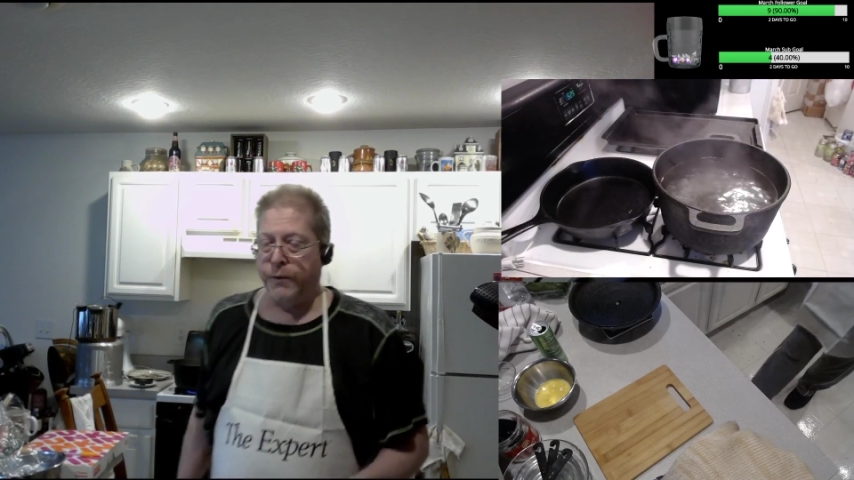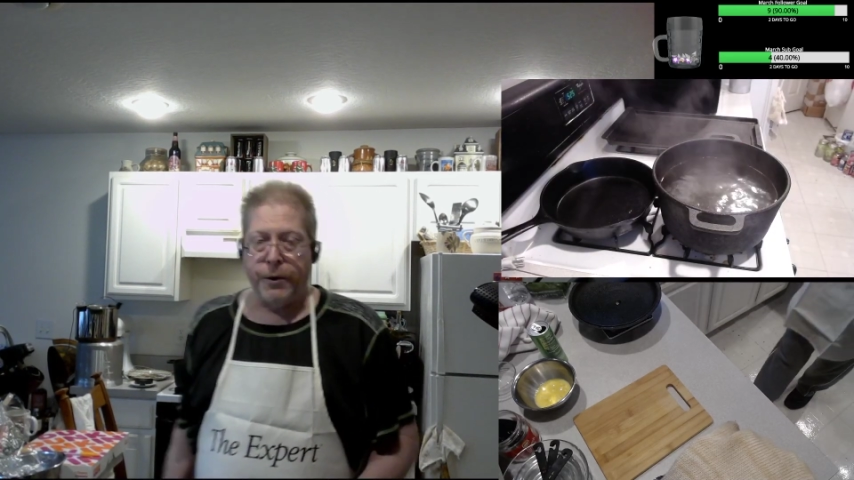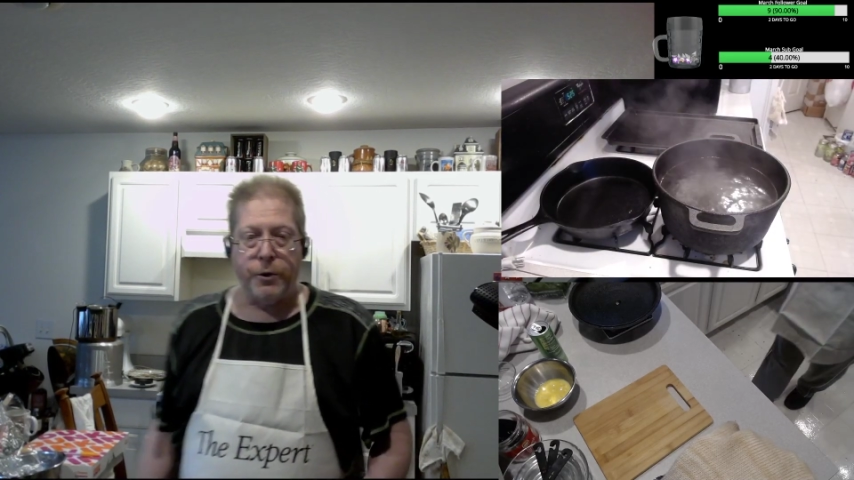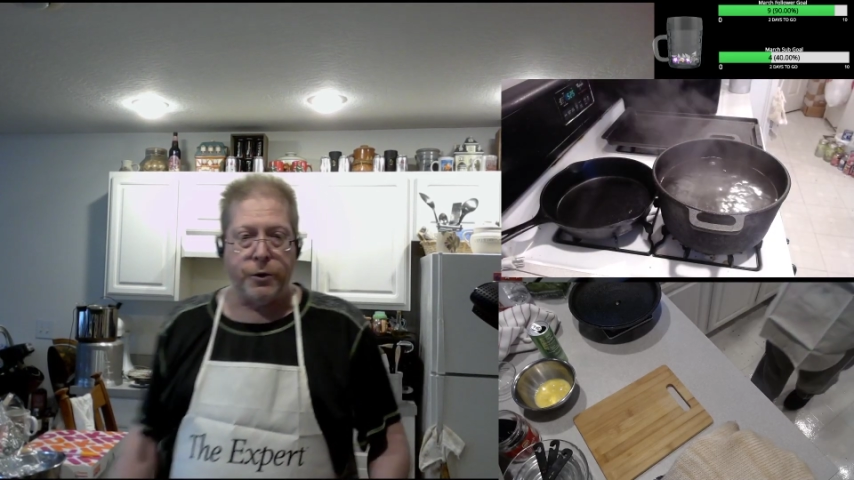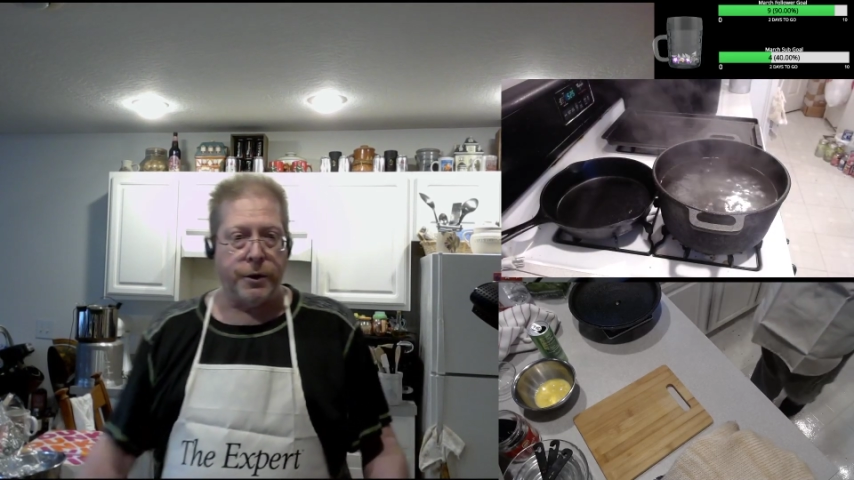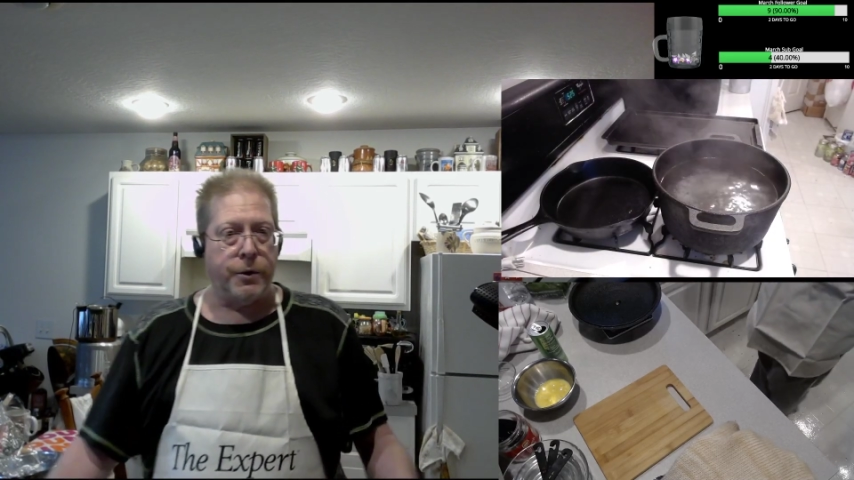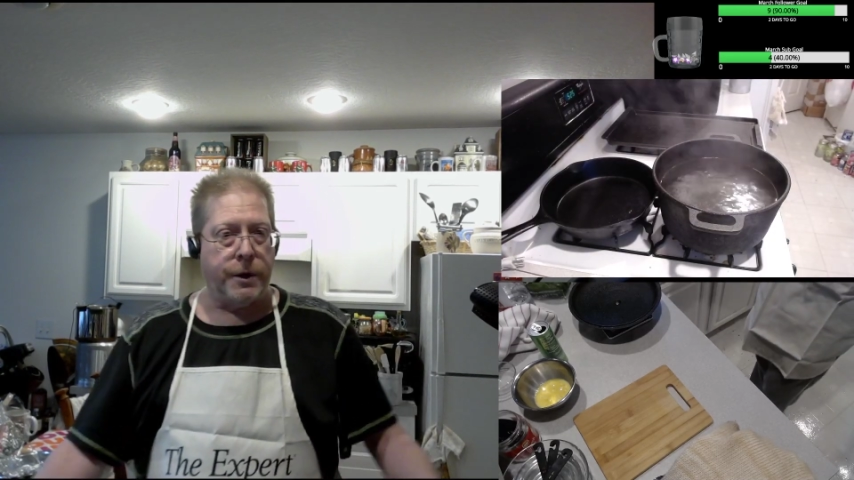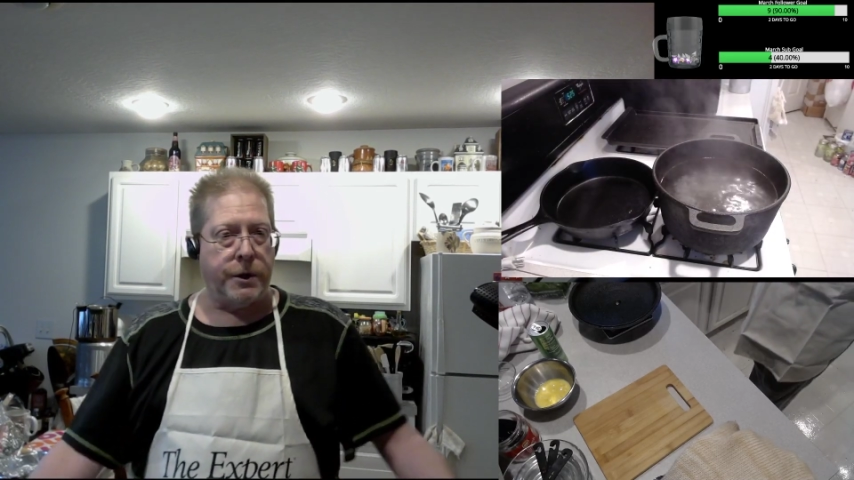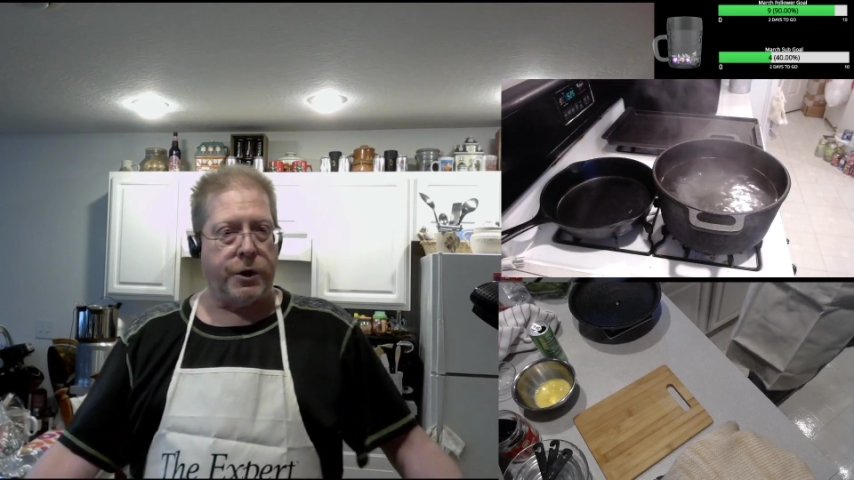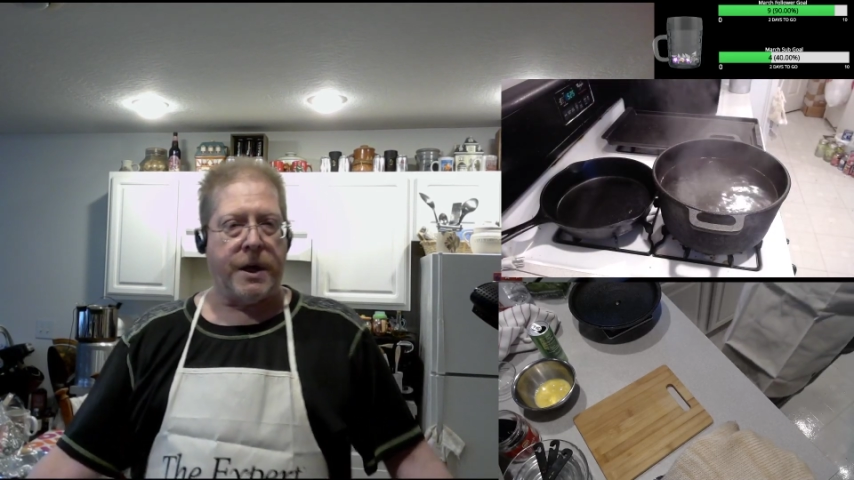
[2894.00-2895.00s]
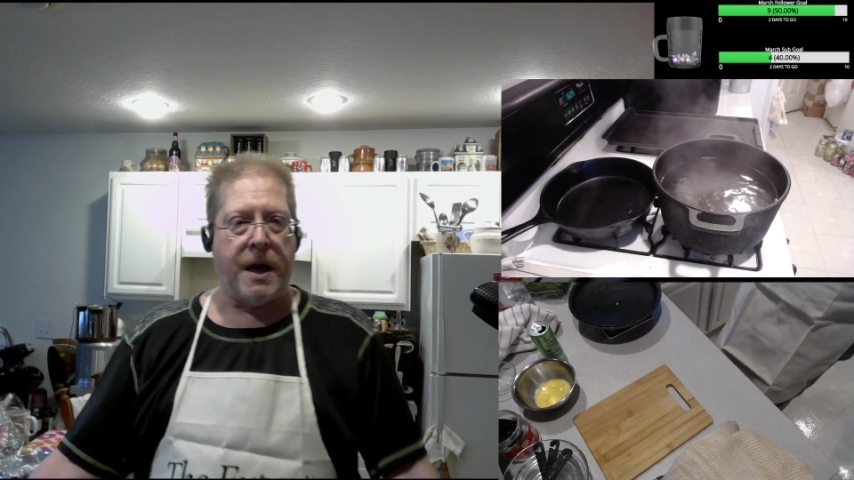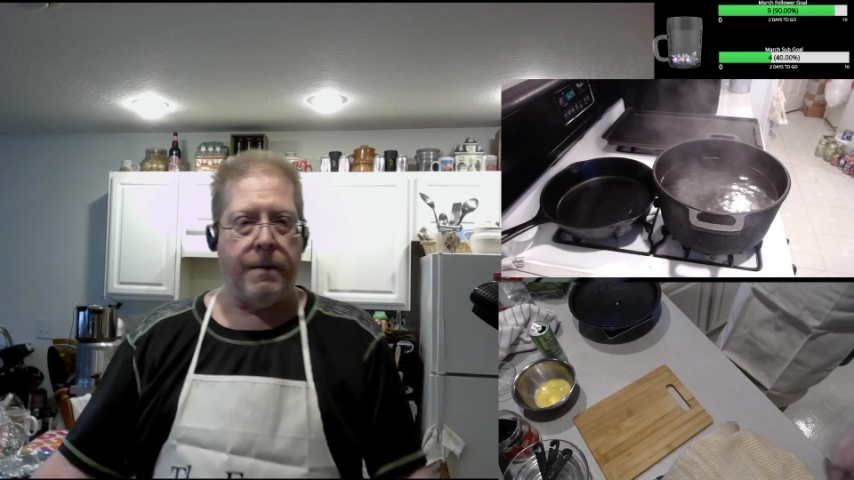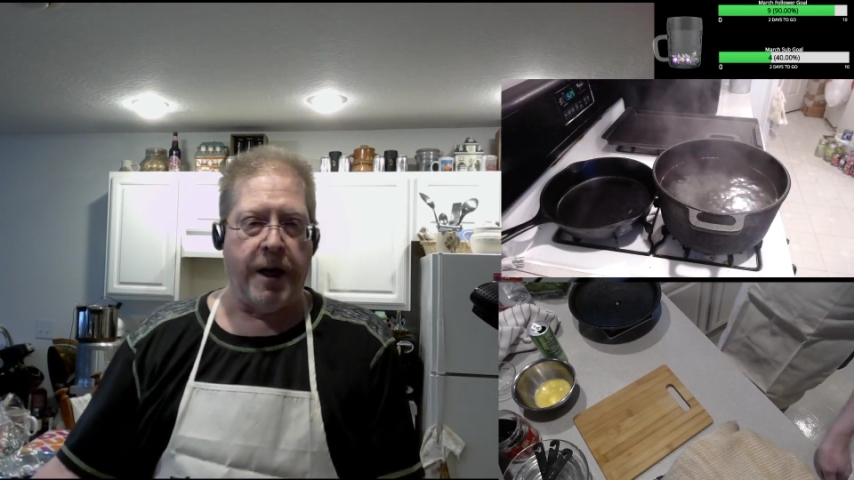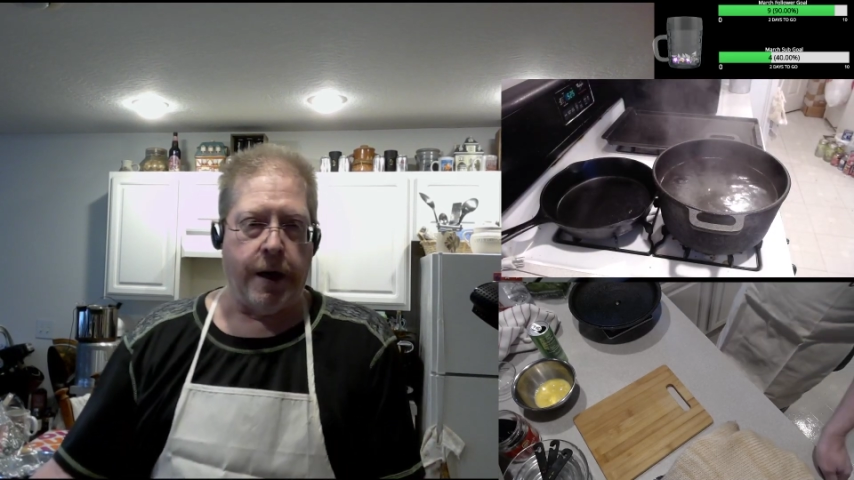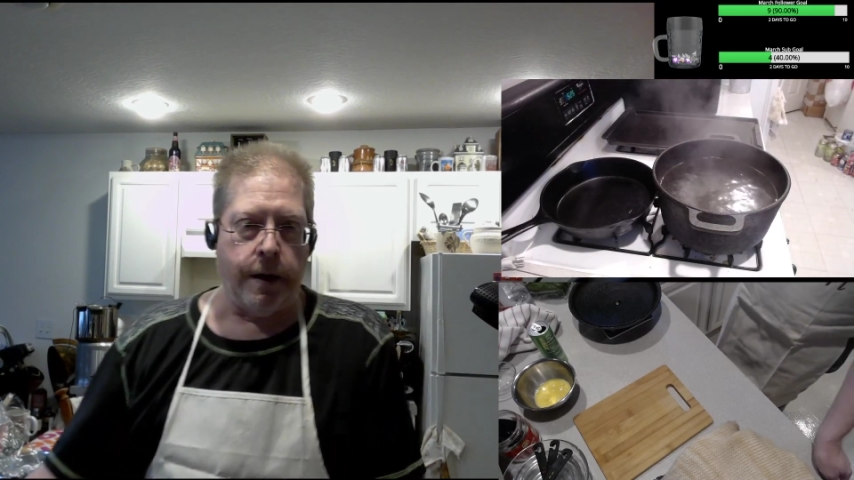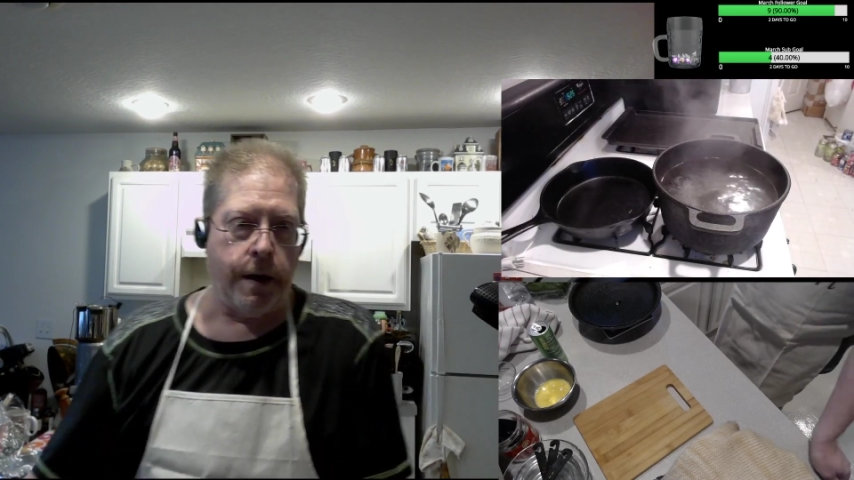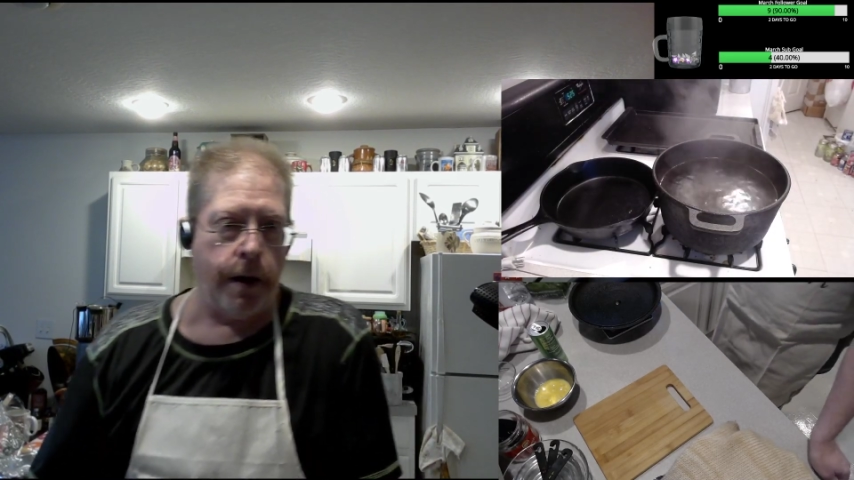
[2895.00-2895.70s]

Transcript: for those of you that just came in,